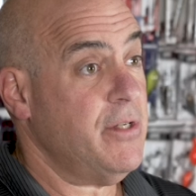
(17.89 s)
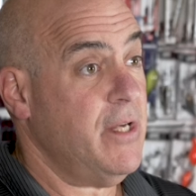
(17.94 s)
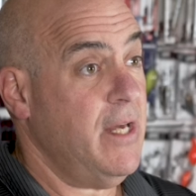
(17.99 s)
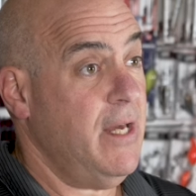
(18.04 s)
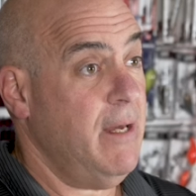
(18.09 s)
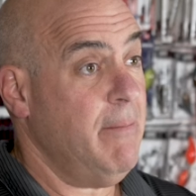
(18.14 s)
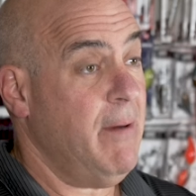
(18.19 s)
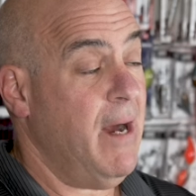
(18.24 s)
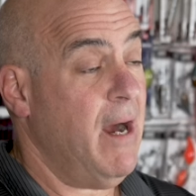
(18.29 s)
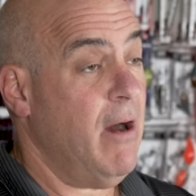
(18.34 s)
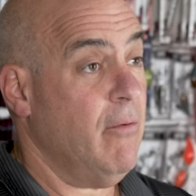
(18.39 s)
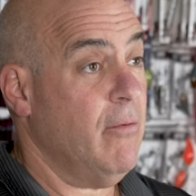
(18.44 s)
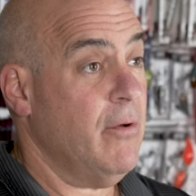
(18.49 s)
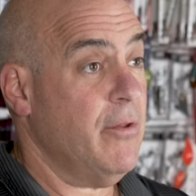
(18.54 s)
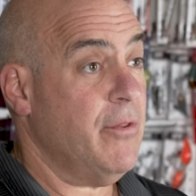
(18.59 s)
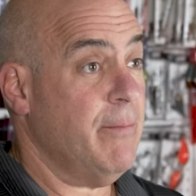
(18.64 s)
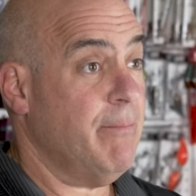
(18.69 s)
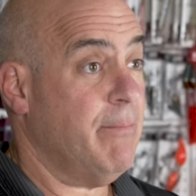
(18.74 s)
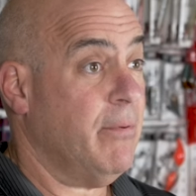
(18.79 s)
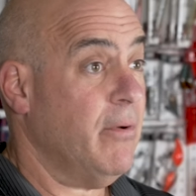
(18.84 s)
came out
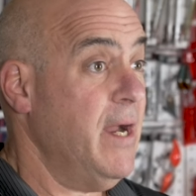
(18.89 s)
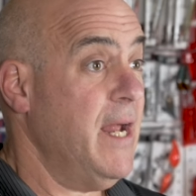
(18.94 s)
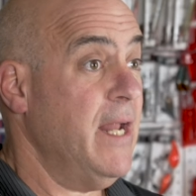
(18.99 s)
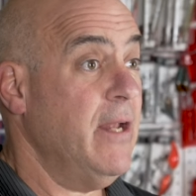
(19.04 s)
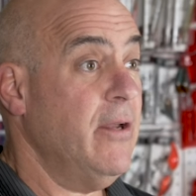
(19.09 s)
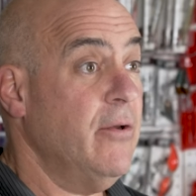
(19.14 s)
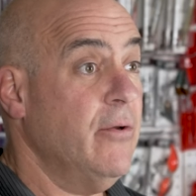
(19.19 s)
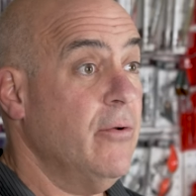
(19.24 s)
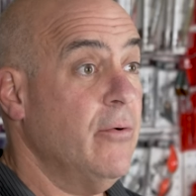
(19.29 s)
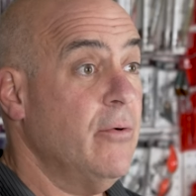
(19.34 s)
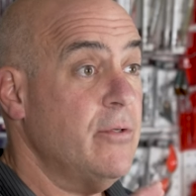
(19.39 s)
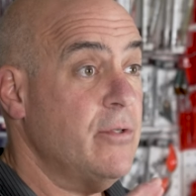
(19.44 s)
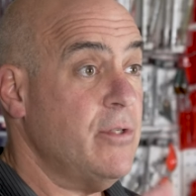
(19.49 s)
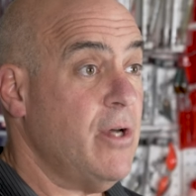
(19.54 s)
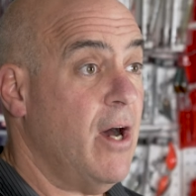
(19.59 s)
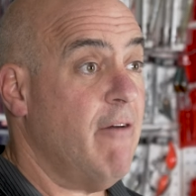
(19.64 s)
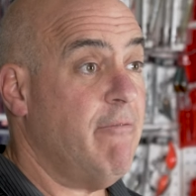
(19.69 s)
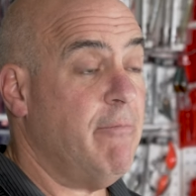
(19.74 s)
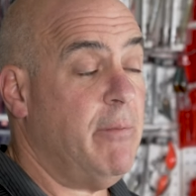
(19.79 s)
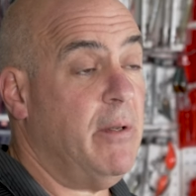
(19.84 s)
with a brand new
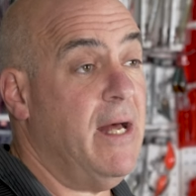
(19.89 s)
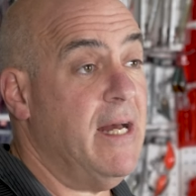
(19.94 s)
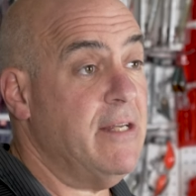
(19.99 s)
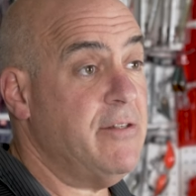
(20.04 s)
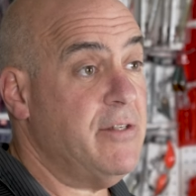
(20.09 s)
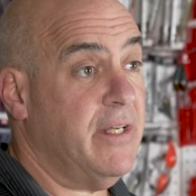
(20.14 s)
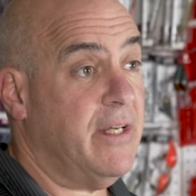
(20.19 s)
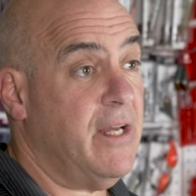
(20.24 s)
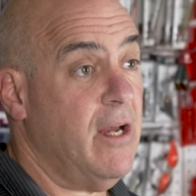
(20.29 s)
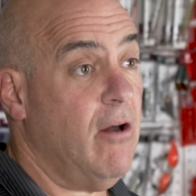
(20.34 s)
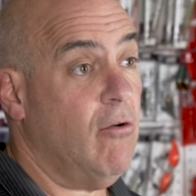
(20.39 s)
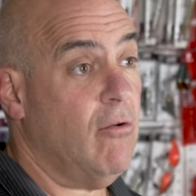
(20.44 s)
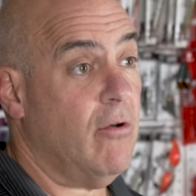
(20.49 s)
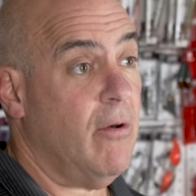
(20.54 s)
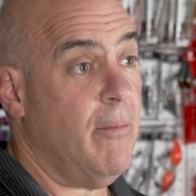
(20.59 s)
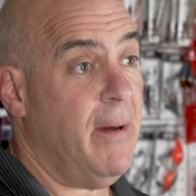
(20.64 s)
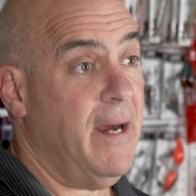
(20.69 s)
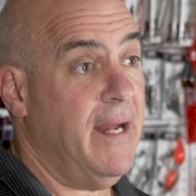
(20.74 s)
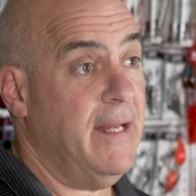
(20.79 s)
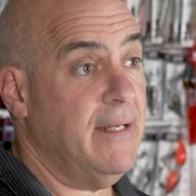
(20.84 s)
soft plastic
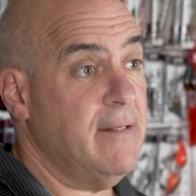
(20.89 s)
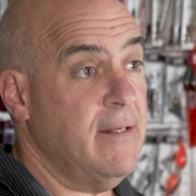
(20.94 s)
hellgrammite.